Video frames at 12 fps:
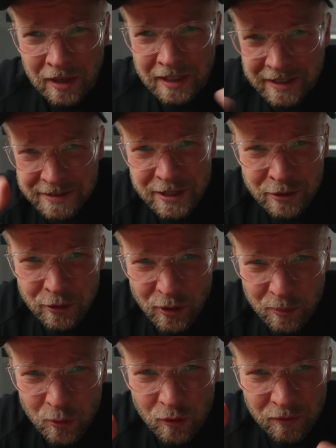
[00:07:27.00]
and continue
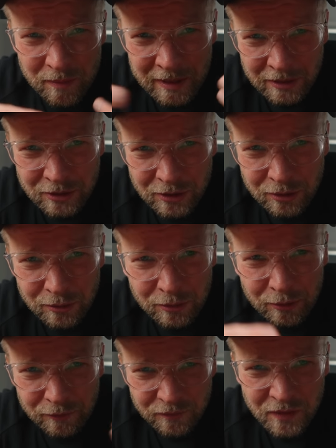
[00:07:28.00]
the movement
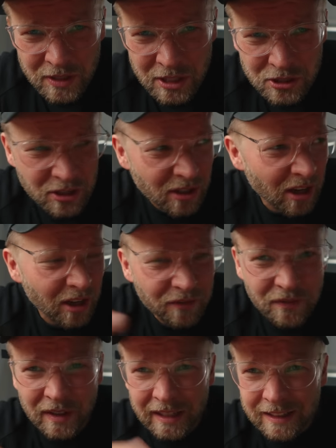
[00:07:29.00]
to finish it
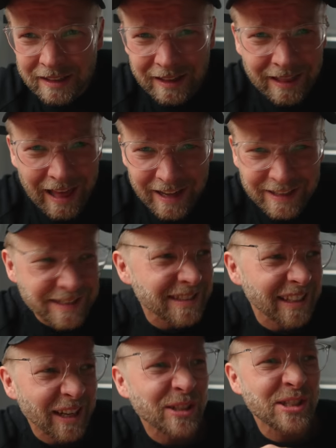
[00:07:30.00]
off, and that
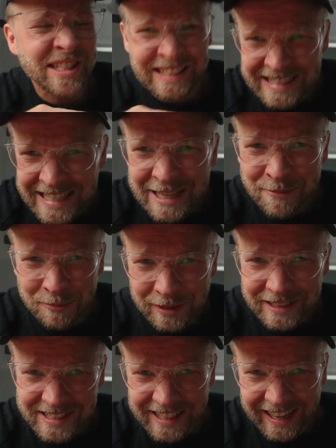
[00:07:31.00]
is a
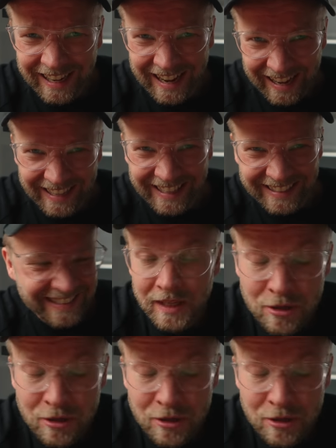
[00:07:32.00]
seamless cut.